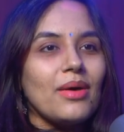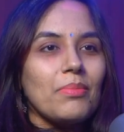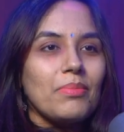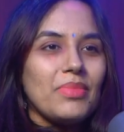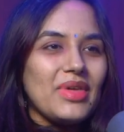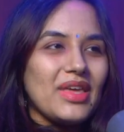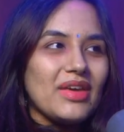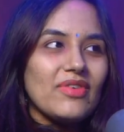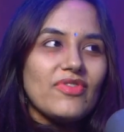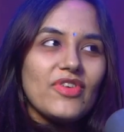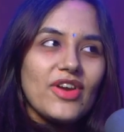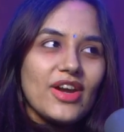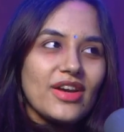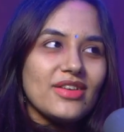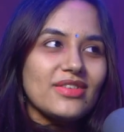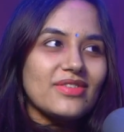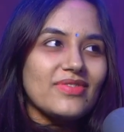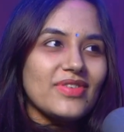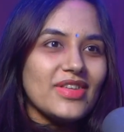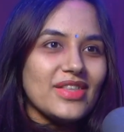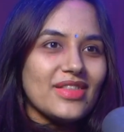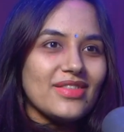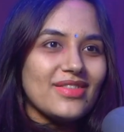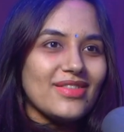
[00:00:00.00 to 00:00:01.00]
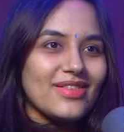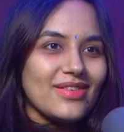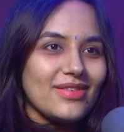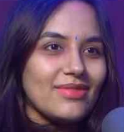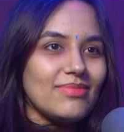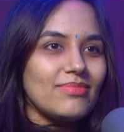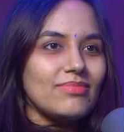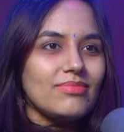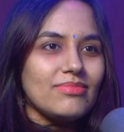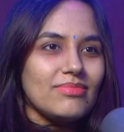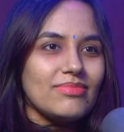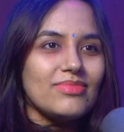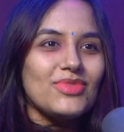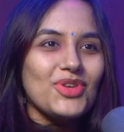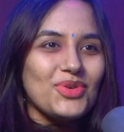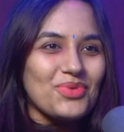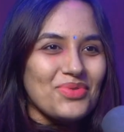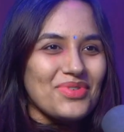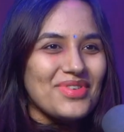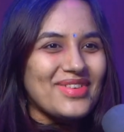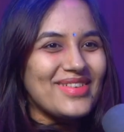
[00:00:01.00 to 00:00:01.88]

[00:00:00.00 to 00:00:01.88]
being friends with you.